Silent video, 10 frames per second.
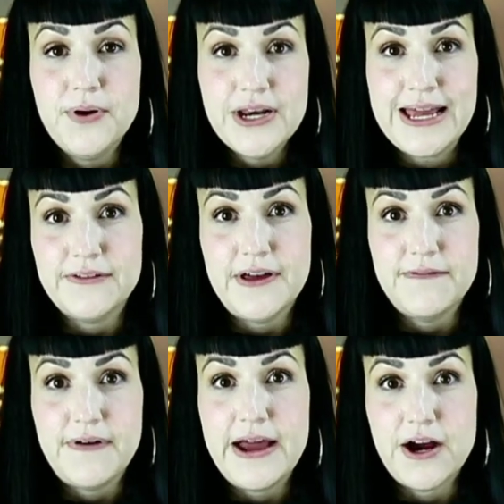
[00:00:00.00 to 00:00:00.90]
putting out
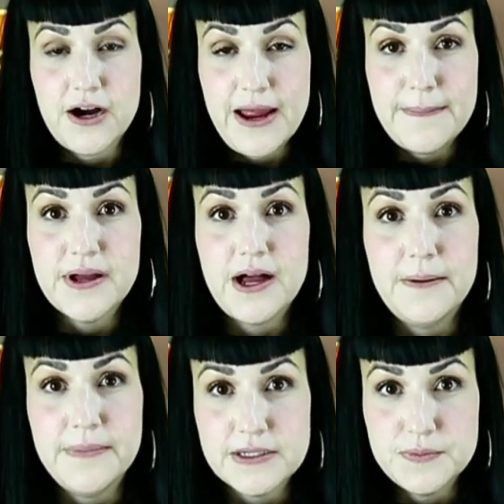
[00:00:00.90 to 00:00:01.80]
that fire and
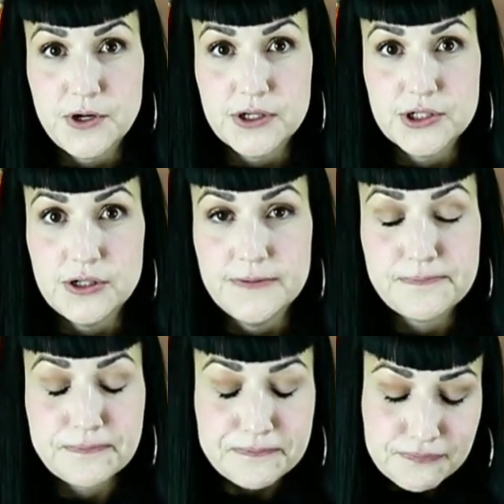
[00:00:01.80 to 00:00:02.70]
becoming spiritual.
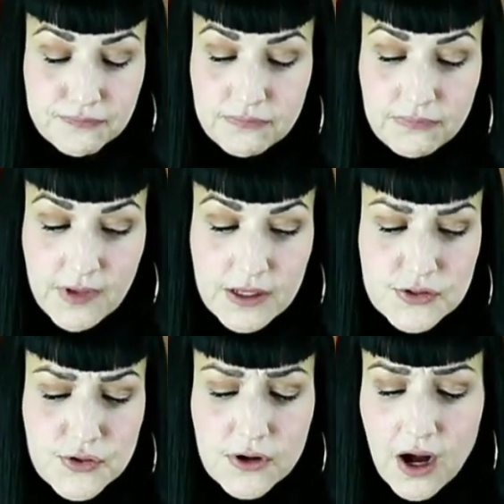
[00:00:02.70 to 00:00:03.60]

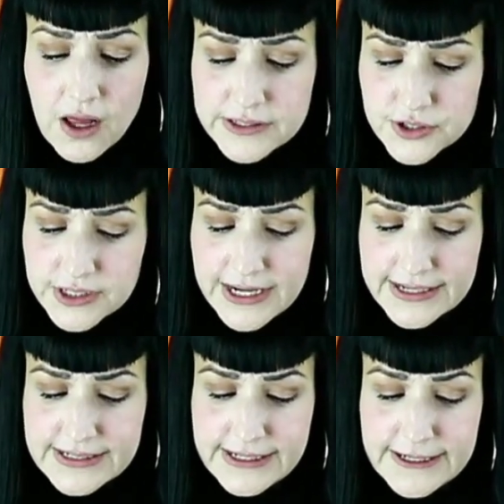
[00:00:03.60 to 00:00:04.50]
So they're all
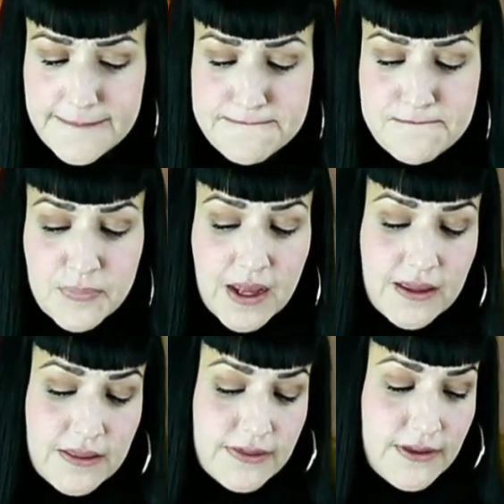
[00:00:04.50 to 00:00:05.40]
interconnected.
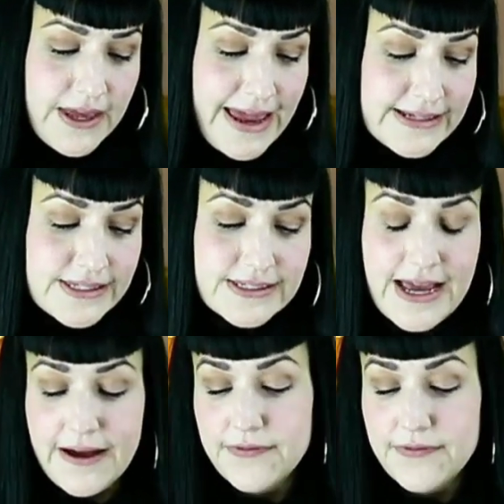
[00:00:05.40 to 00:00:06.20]
The aces have